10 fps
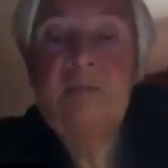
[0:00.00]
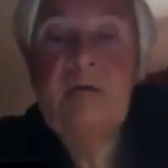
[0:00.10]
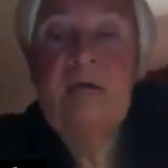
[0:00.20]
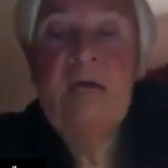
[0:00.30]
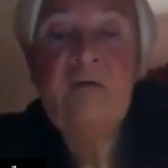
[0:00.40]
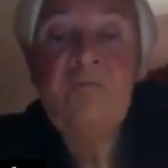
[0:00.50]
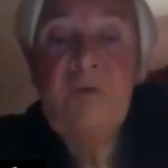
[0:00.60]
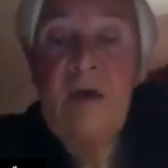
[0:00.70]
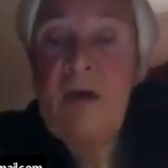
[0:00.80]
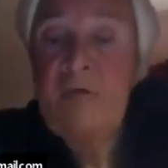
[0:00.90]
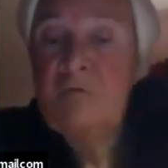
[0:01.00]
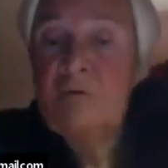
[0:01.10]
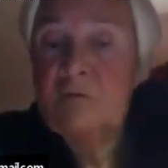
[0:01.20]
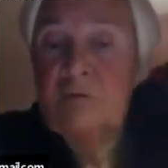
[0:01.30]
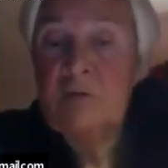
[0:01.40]
if
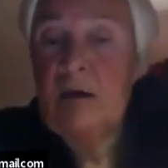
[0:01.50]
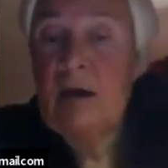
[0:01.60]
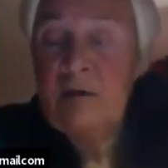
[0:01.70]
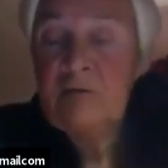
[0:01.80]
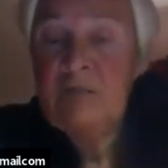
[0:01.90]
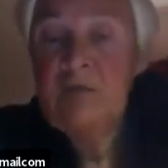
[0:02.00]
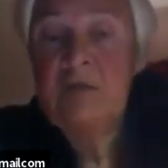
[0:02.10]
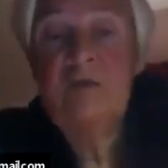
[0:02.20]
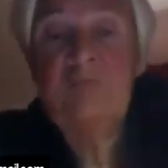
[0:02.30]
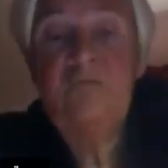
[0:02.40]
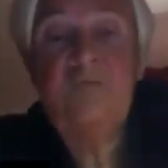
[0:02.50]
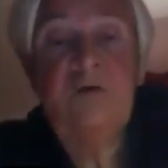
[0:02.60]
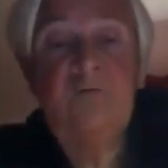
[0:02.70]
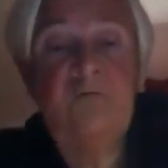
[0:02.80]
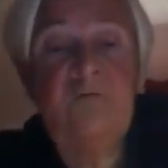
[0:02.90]
ever, I think if
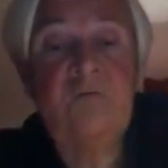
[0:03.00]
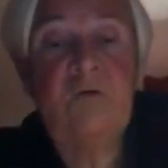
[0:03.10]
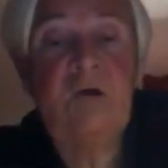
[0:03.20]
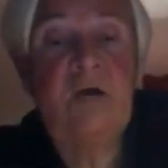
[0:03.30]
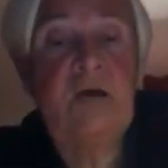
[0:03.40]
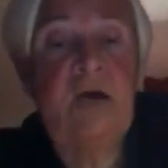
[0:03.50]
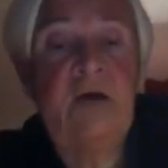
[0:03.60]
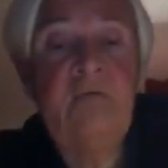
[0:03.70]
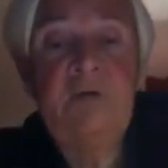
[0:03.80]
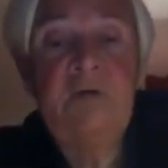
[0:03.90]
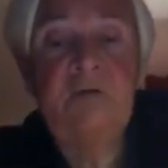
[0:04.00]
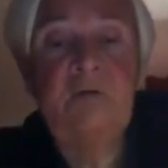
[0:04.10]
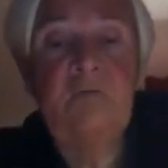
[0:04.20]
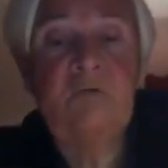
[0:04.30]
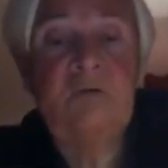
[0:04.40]
UK ever
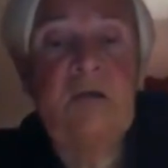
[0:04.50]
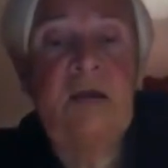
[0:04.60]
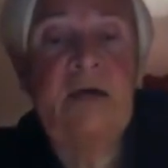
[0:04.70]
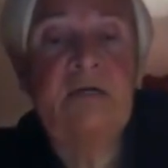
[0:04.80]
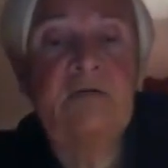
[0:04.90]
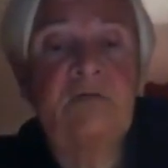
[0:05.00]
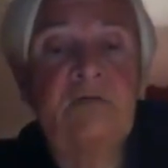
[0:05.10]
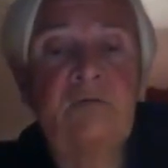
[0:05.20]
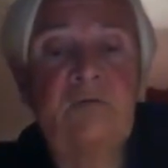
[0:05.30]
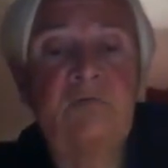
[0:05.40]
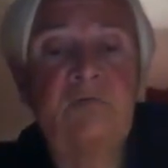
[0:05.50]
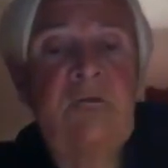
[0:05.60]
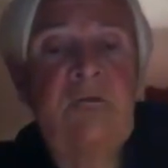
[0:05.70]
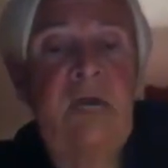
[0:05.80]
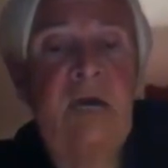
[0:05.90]
would like to
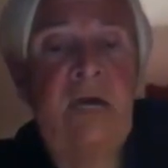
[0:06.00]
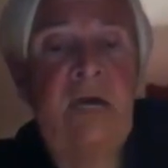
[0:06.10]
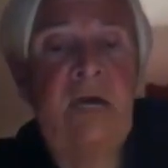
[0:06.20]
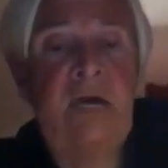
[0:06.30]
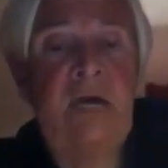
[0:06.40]
re-enter